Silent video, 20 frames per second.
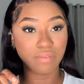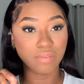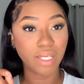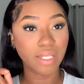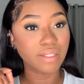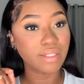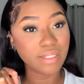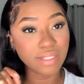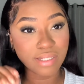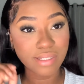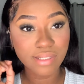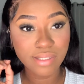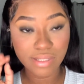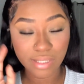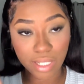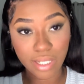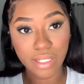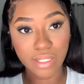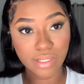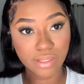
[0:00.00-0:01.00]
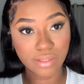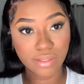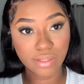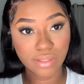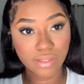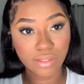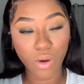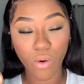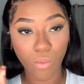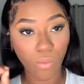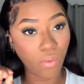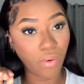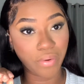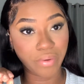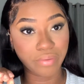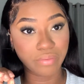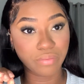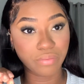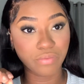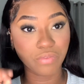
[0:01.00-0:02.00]
that this stays
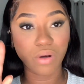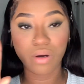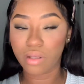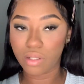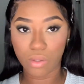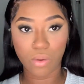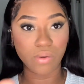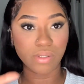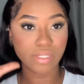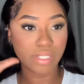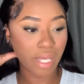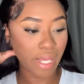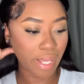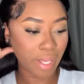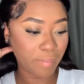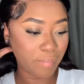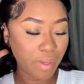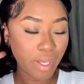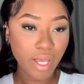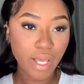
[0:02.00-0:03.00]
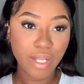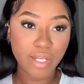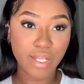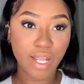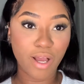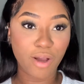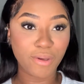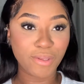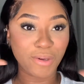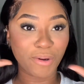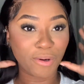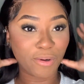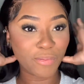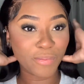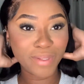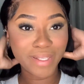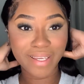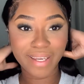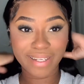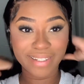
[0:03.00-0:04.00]
on for a long time. Now y'all,
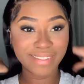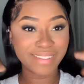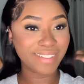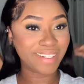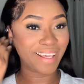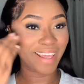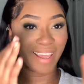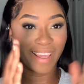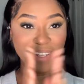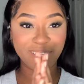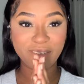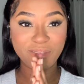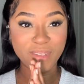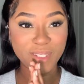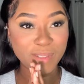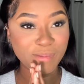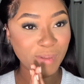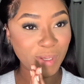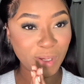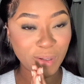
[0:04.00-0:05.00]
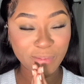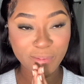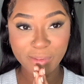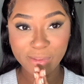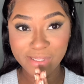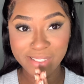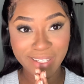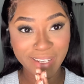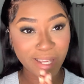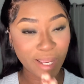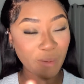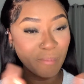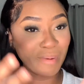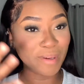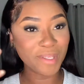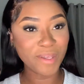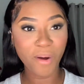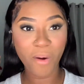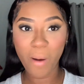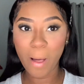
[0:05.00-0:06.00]
we get into the end of this makeup routine,
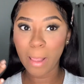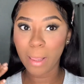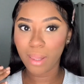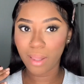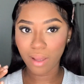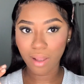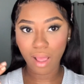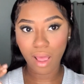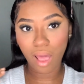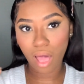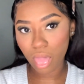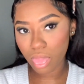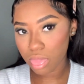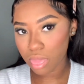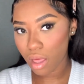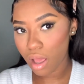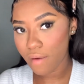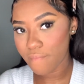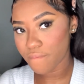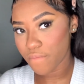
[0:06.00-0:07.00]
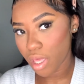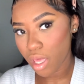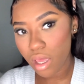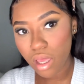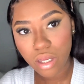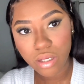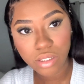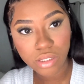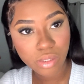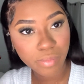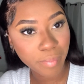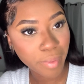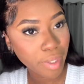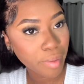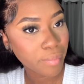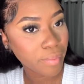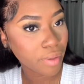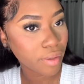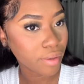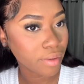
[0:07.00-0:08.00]
but y'all look at the face,
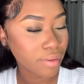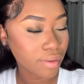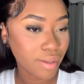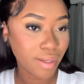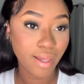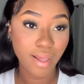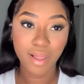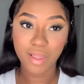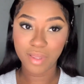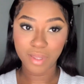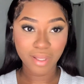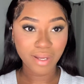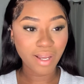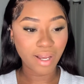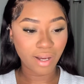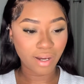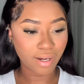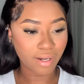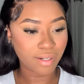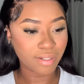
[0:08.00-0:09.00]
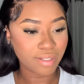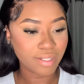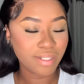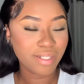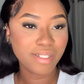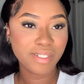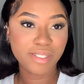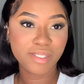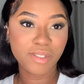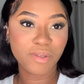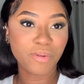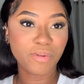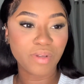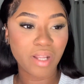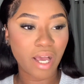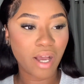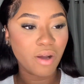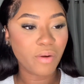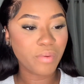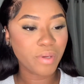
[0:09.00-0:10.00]
baby. Look at her. So
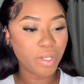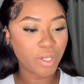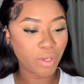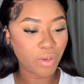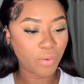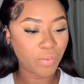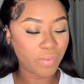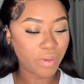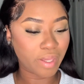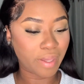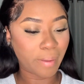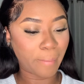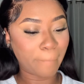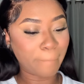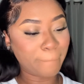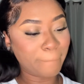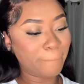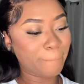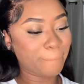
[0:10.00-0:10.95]
now we're gonna go in